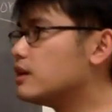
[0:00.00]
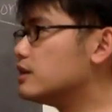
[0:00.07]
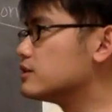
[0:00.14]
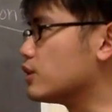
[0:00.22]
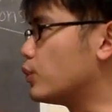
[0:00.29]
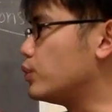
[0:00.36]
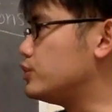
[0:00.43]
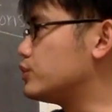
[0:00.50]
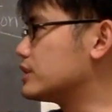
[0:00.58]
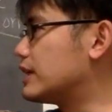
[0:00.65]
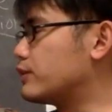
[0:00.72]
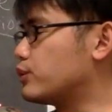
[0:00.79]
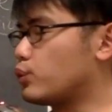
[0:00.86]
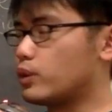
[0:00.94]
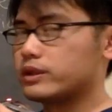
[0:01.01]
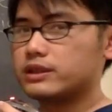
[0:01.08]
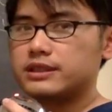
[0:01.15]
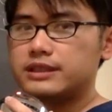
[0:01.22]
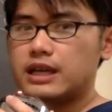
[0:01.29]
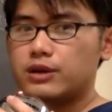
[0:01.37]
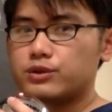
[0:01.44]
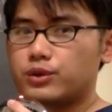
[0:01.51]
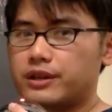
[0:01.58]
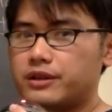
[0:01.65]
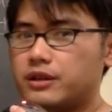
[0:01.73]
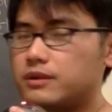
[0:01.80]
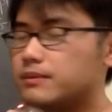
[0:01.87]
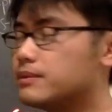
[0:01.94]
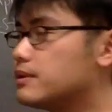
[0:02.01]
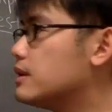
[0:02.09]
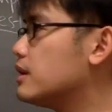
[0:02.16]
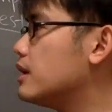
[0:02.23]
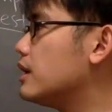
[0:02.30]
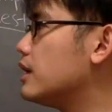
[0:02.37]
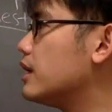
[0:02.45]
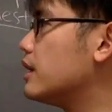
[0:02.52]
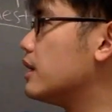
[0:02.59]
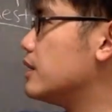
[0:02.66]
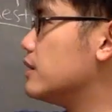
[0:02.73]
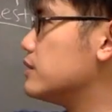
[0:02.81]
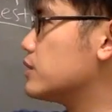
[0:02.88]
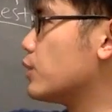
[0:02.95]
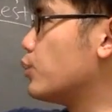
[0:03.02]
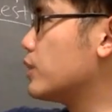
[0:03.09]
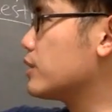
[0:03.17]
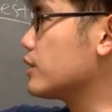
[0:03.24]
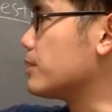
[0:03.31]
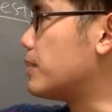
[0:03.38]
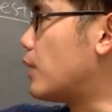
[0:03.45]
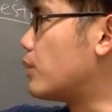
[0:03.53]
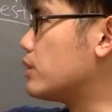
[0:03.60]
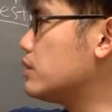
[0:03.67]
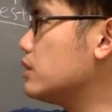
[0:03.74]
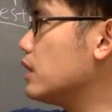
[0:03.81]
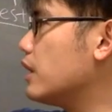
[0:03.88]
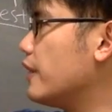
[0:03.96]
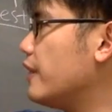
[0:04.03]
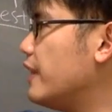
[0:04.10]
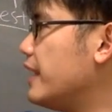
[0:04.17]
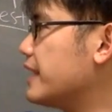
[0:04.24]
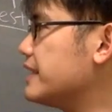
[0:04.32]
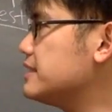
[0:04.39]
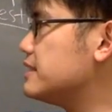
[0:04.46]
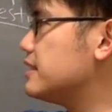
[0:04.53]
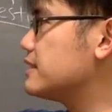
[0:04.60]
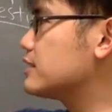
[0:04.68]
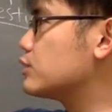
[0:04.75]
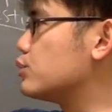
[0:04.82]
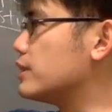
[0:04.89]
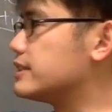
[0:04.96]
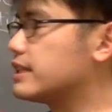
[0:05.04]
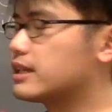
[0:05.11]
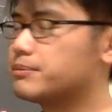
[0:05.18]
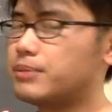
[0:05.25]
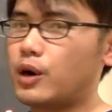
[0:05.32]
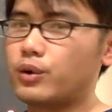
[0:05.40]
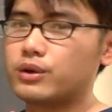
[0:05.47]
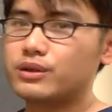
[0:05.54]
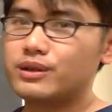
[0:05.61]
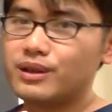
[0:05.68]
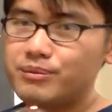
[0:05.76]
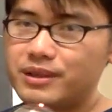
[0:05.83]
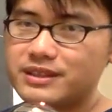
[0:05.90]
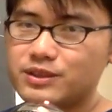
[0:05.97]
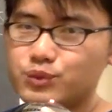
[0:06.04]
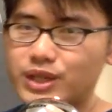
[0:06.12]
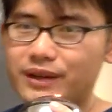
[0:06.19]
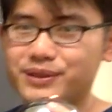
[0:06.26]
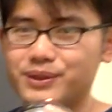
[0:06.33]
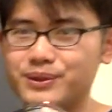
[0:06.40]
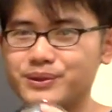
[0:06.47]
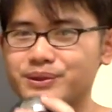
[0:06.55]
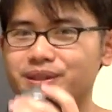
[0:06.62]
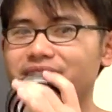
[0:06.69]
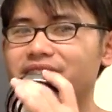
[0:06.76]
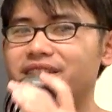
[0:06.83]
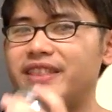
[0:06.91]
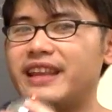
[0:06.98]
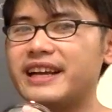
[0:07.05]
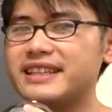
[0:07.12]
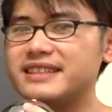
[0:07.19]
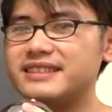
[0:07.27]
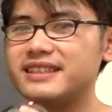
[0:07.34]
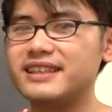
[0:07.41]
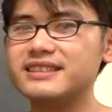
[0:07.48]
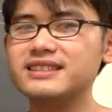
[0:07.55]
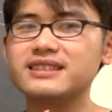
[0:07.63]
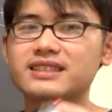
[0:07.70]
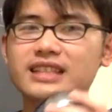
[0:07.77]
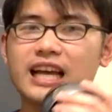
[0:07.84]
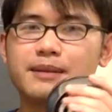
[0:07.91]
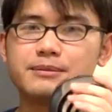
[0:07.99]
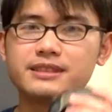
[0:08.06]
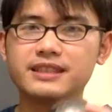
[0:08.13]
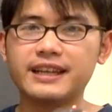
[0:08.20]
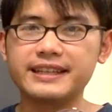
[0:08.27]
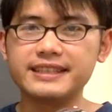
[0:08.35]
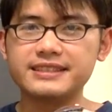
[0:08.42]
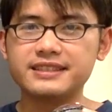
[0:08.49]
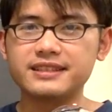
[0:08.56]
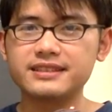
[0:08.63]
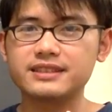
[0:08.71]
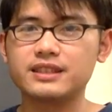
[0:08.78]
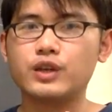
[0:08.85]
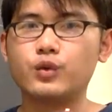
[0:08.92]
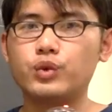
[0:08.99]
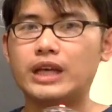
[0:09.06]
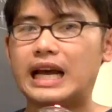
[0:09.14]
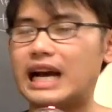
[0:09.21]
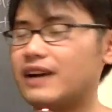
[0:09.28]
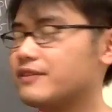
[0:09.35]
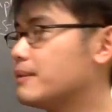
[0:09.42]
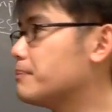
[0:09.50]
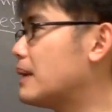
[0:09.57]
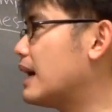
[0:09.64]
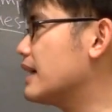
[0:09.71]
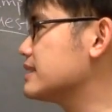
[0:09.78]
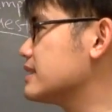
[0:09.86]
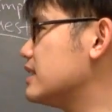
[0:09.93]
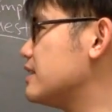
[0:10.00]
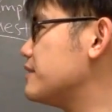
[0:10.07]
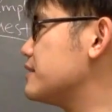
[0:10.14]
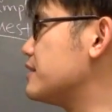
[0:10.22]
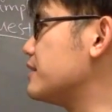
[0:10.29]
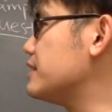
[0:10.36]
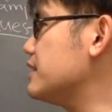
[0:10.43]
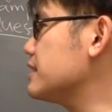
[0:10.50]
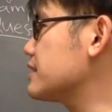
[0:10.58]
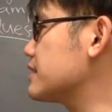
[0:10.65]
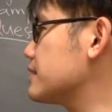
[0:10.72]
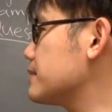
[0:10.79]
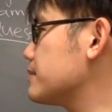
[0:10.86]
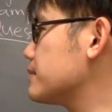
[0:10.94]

So we just have to work this out right here. So worked out the power, negative 6 to a second power means we have to do negative 6 times negative 6. We have positive 36